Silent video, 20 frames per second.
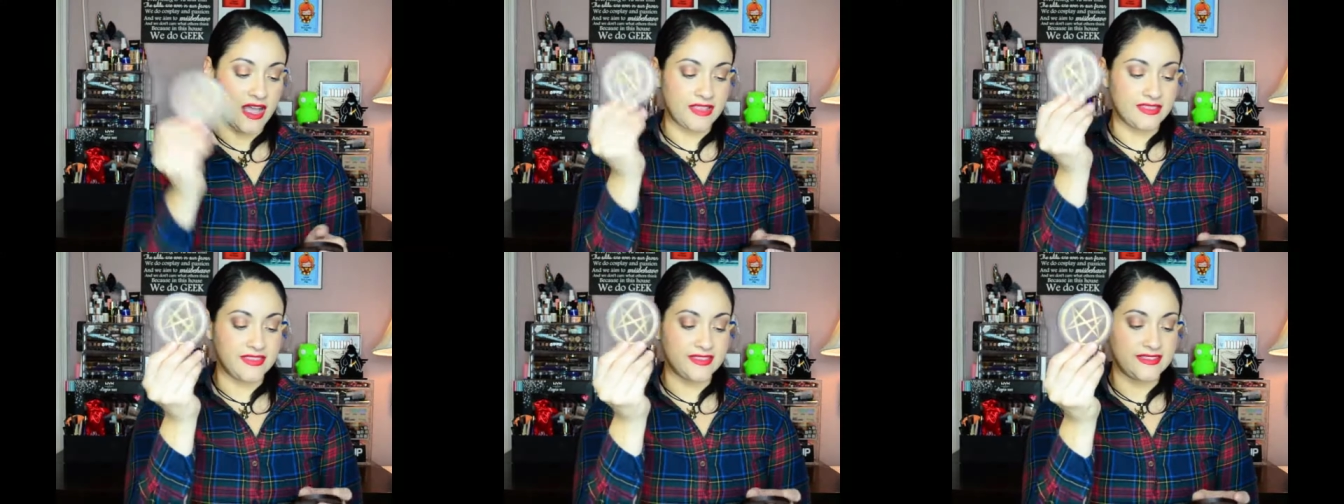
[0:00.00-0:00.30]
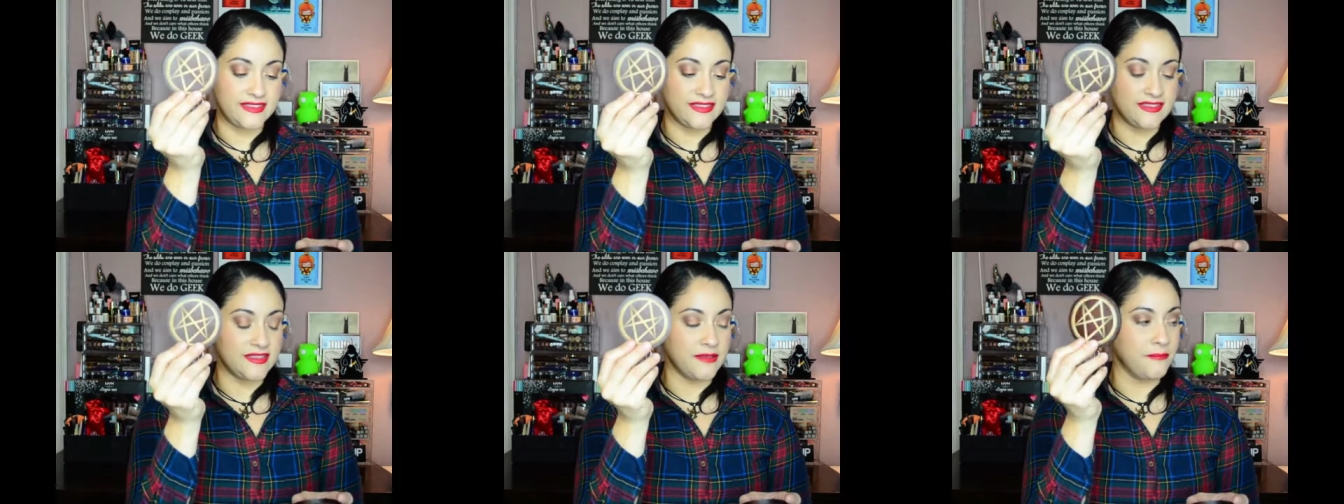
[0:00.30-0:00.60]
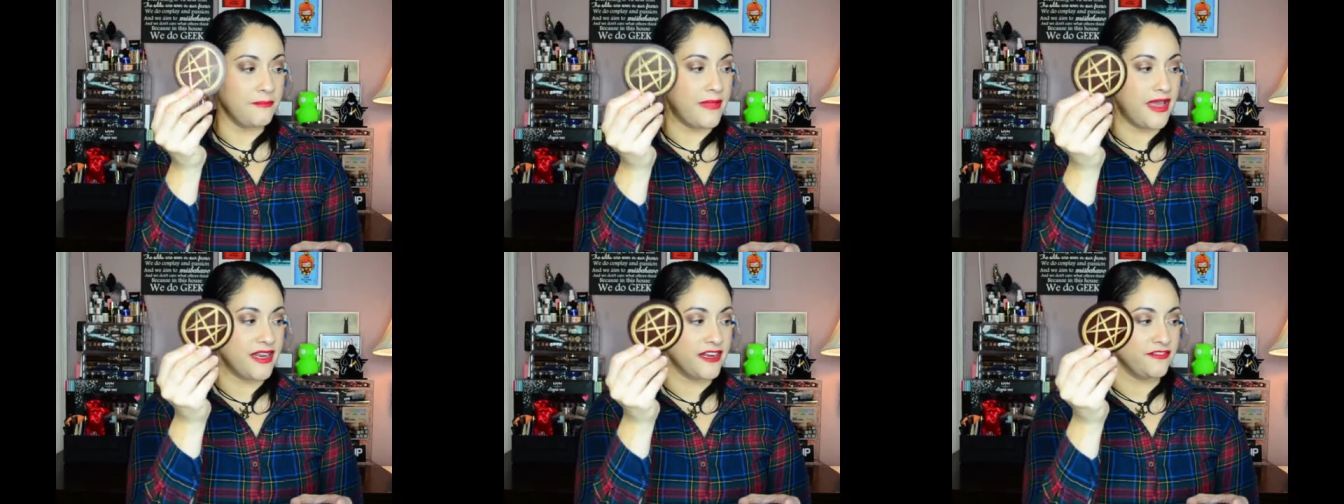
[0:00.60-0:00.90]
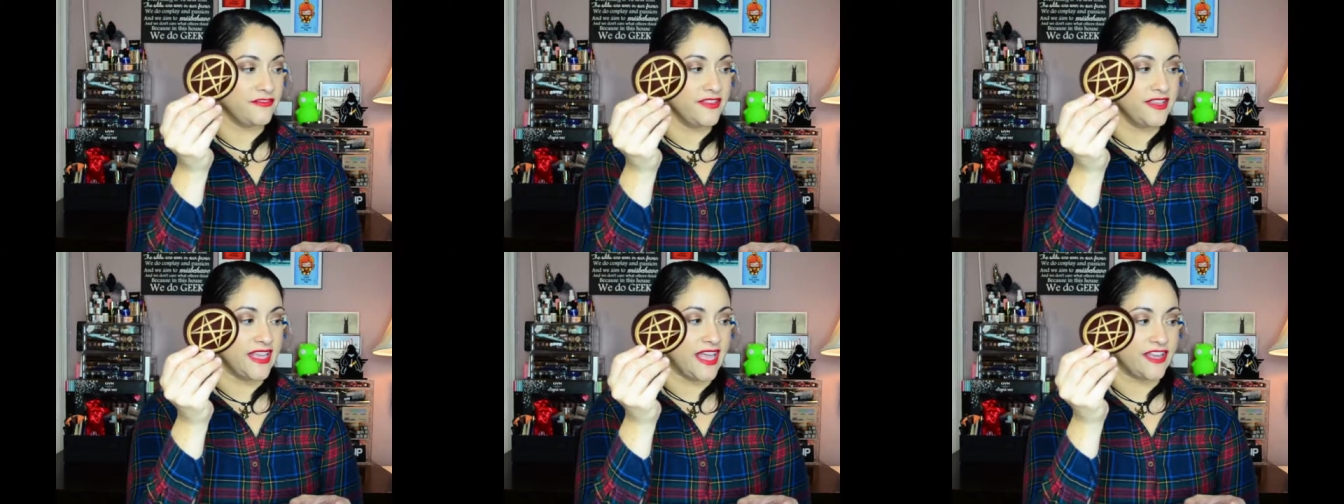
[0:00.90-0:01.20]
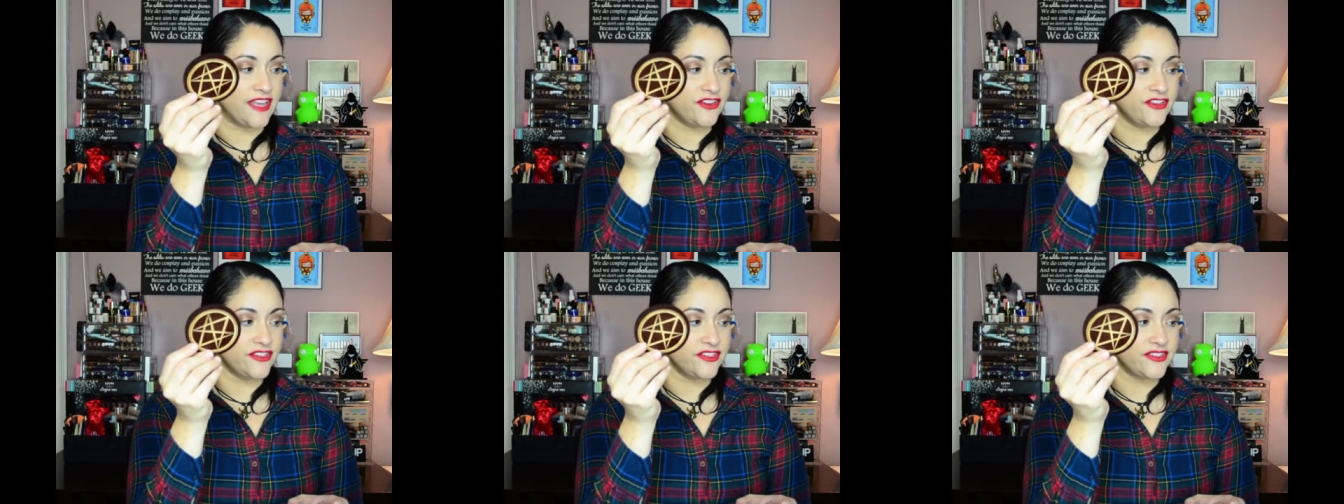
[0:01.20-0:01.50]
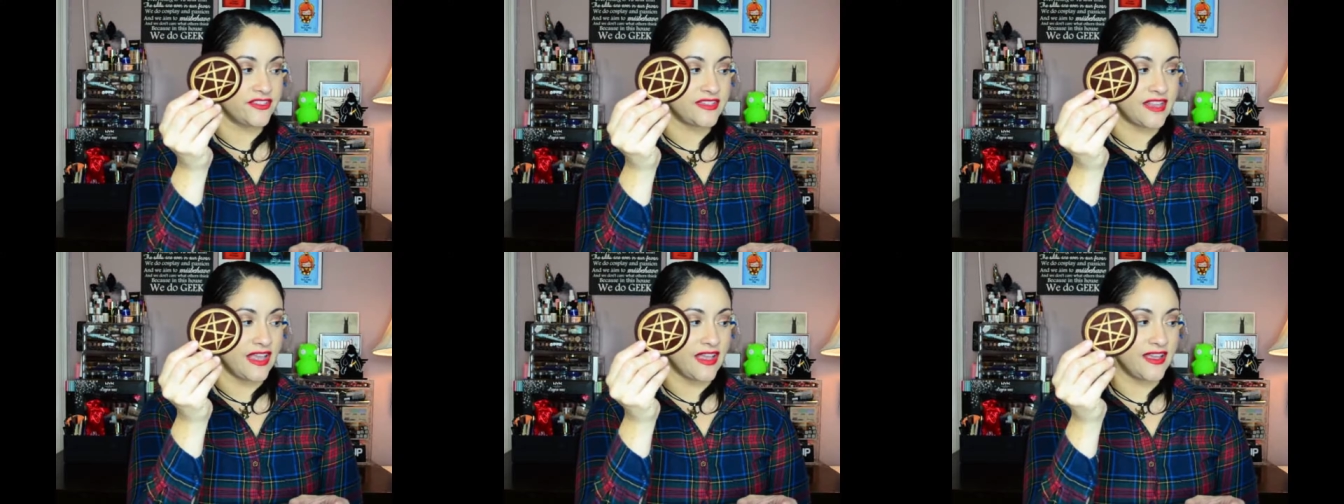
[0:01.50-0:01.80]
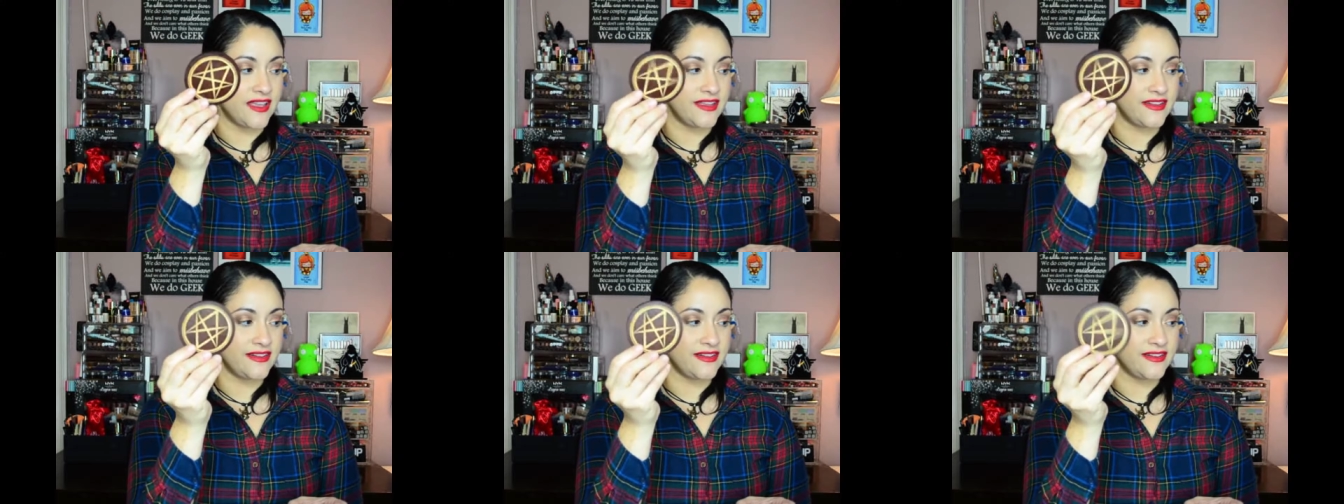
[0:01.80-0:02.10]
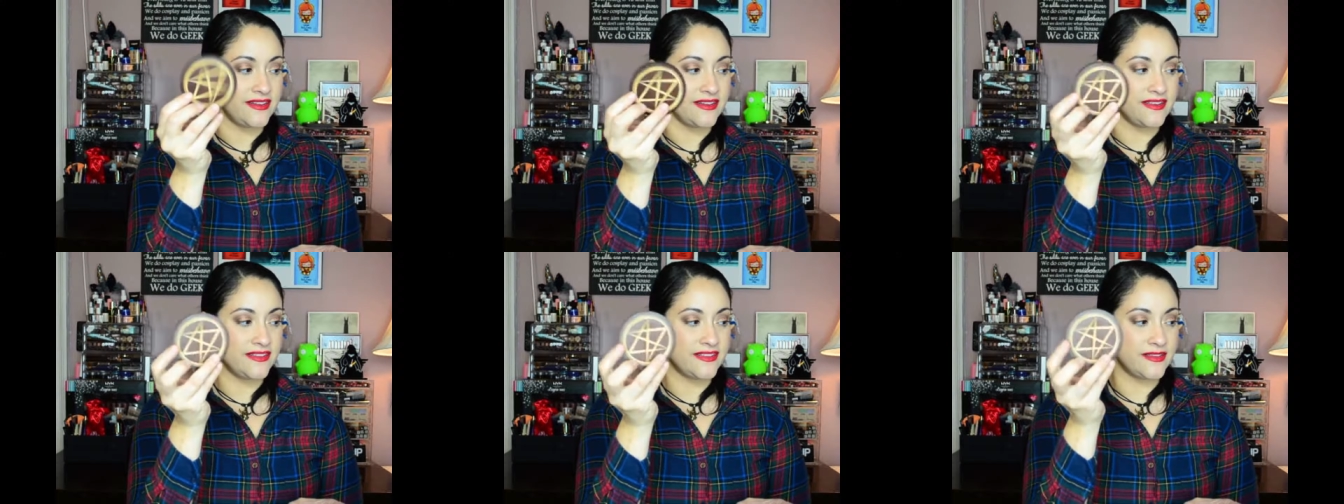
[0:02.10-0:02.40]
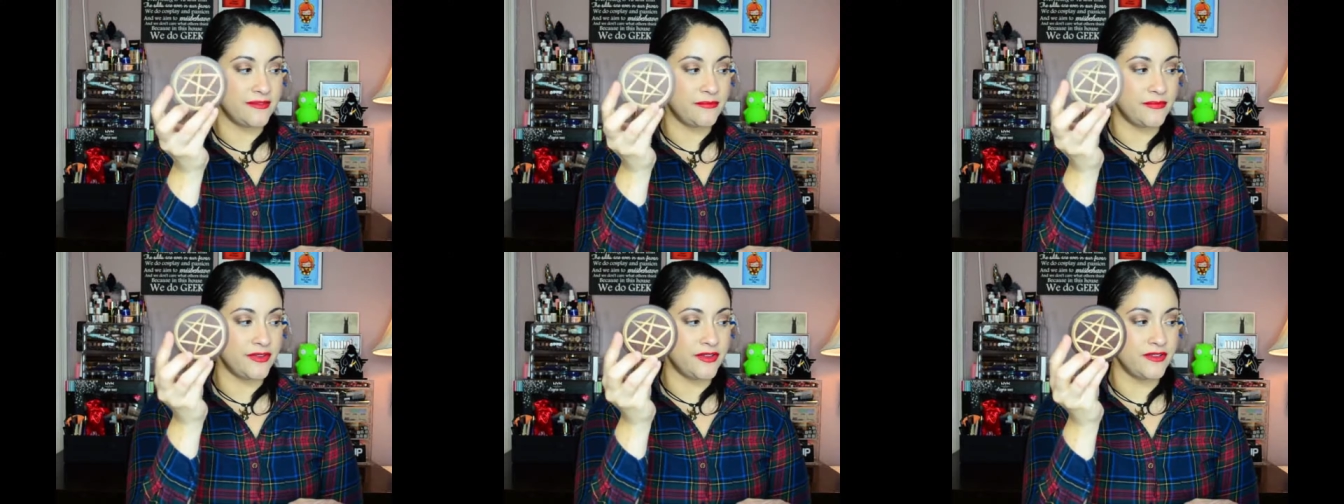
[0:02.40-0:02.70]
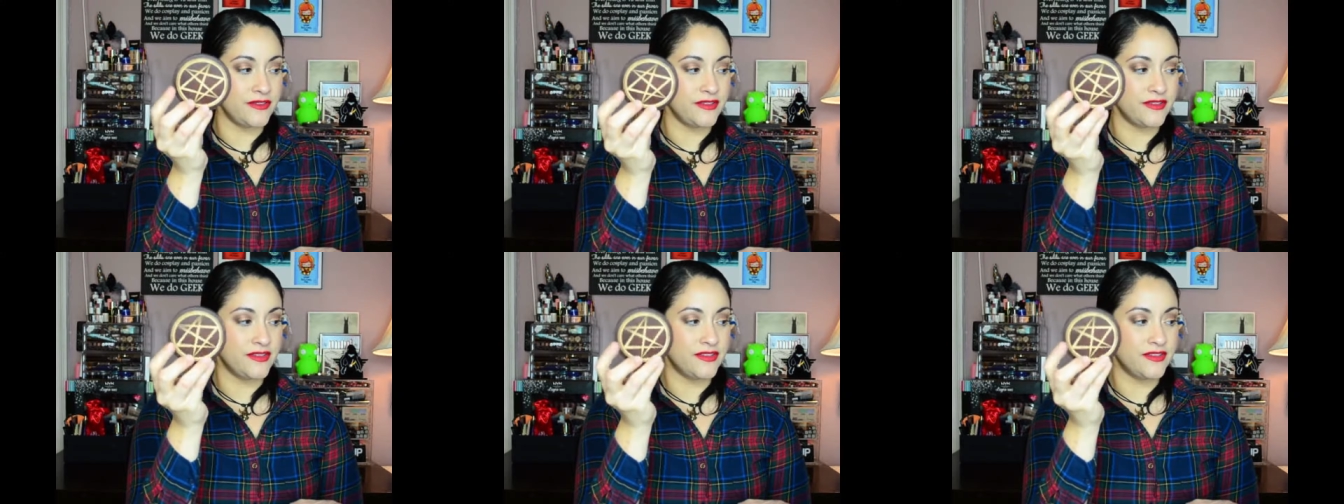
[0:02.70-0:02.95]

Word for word: This is the Men of Letters sign symbol.